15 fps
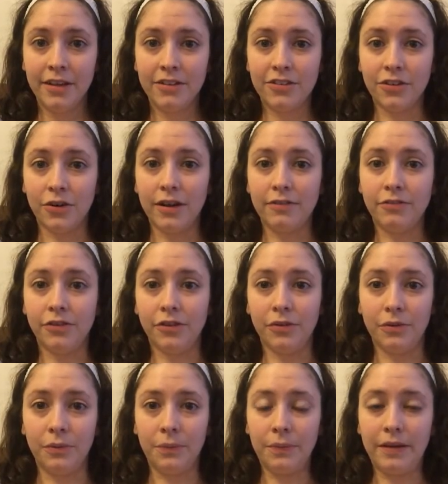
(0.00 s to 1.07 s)
So if
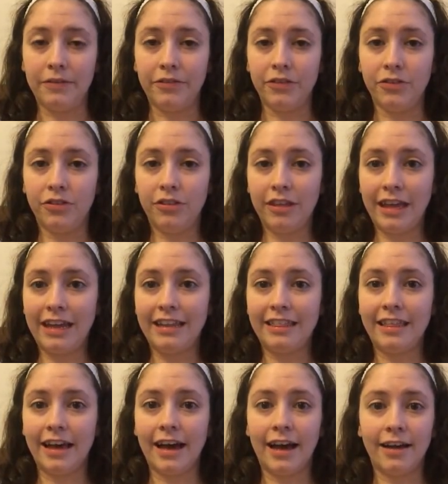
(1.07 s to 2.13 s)
you
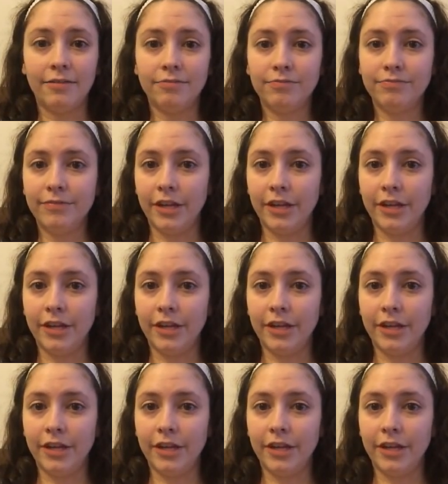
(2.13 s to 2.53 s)
think that,